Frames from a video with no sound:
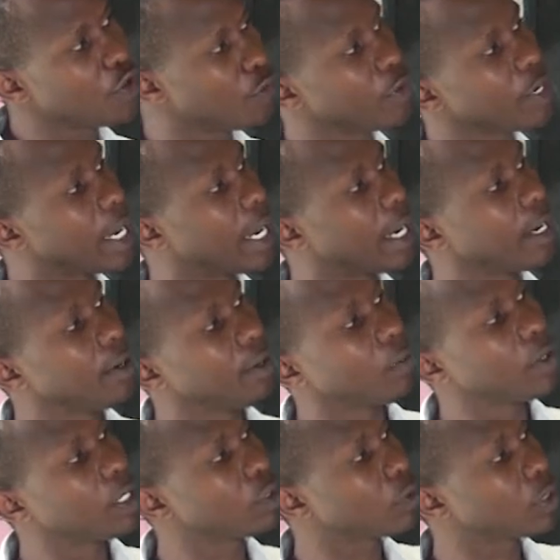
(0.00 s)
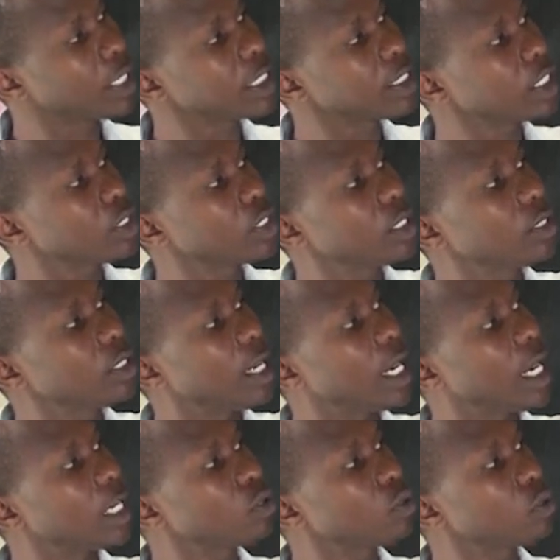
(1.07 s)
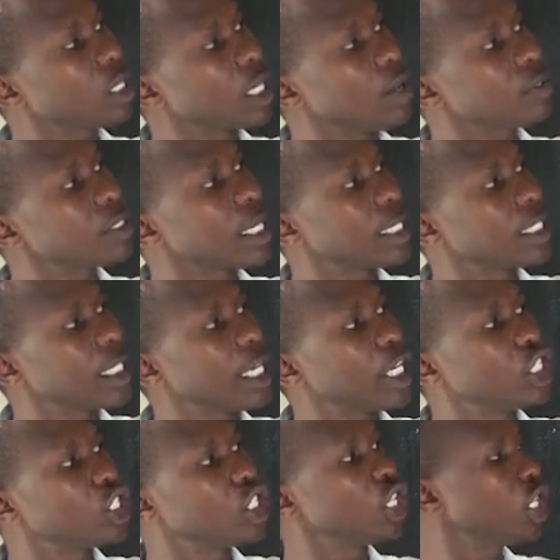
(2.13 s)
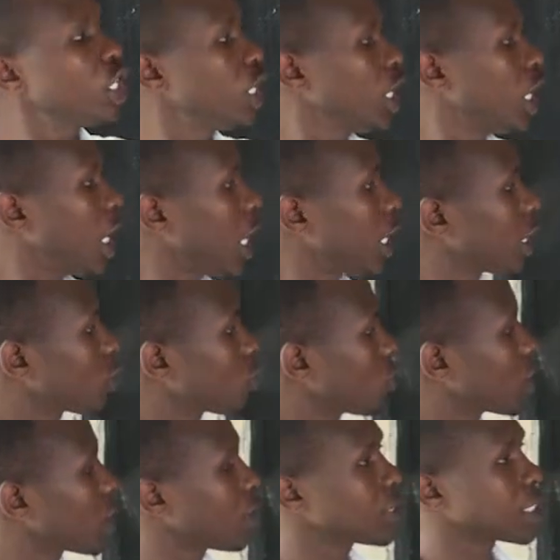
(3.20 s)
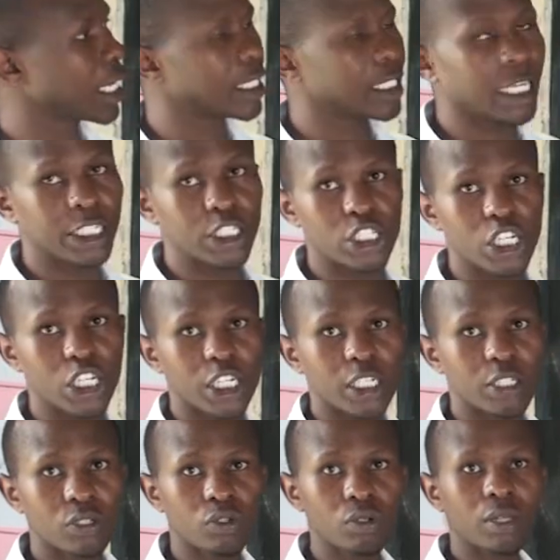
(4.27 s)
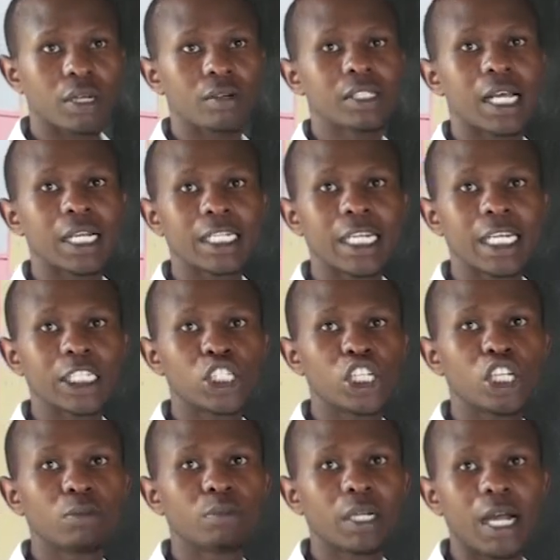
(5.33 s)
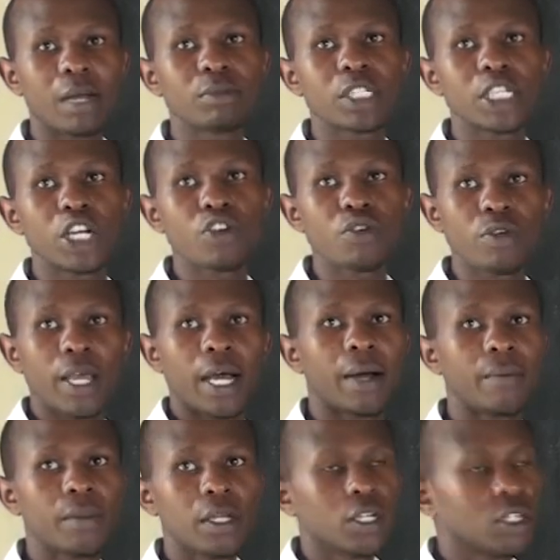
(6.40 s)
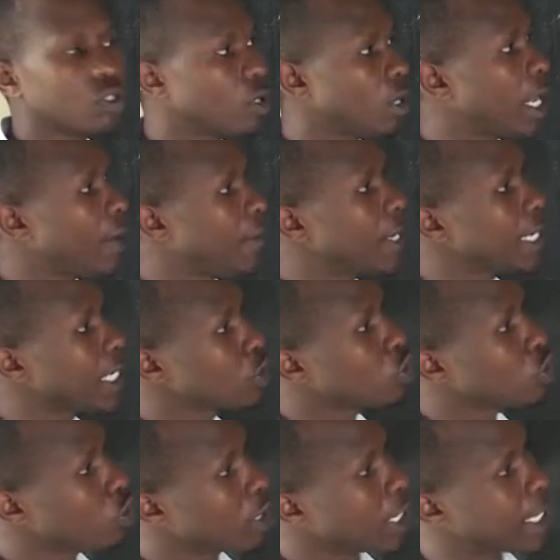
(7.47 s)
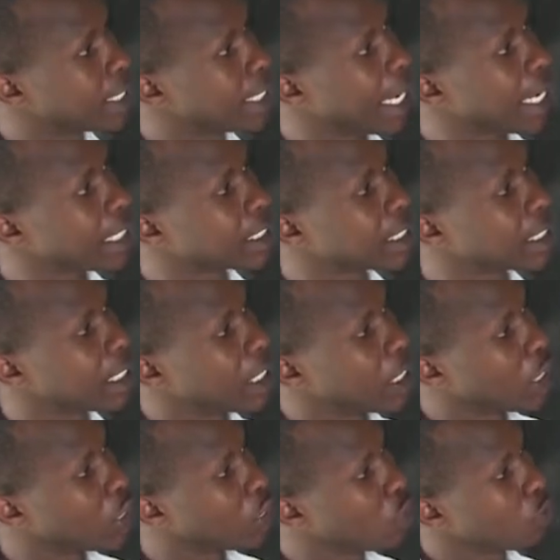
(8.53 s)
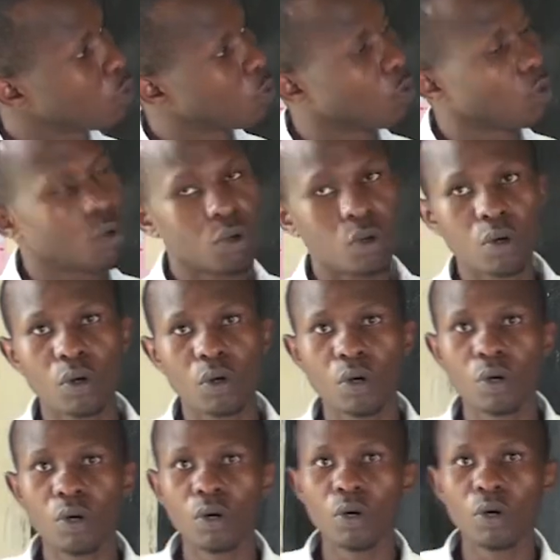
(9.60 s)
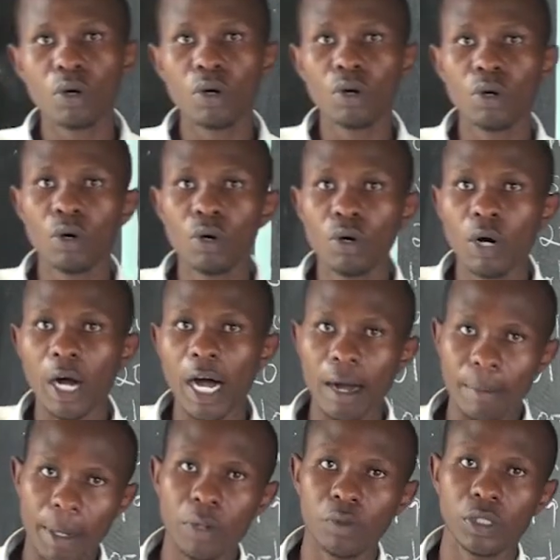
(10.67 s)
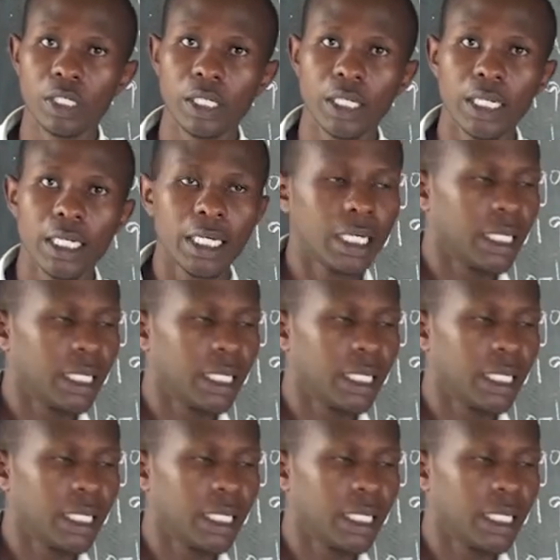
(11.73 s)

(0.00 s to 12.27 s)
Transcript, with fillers: a new year. When you get uh, 2018, and 2019. 2019 becomes the new year. So I want us to look at that new amount.